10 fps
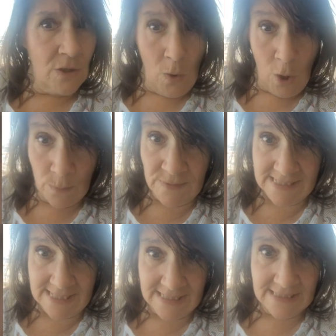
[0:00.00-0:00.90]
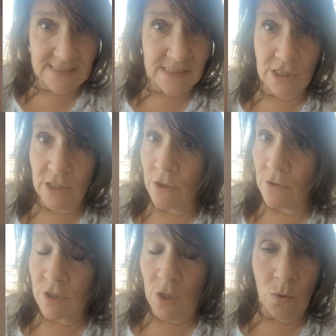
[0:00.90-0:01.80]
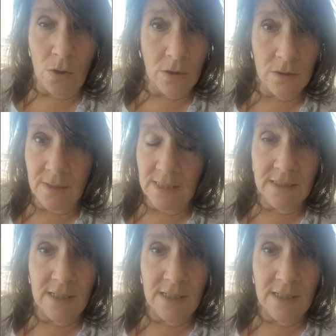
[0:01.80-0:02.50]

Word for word: no homesteading this year, no gardening,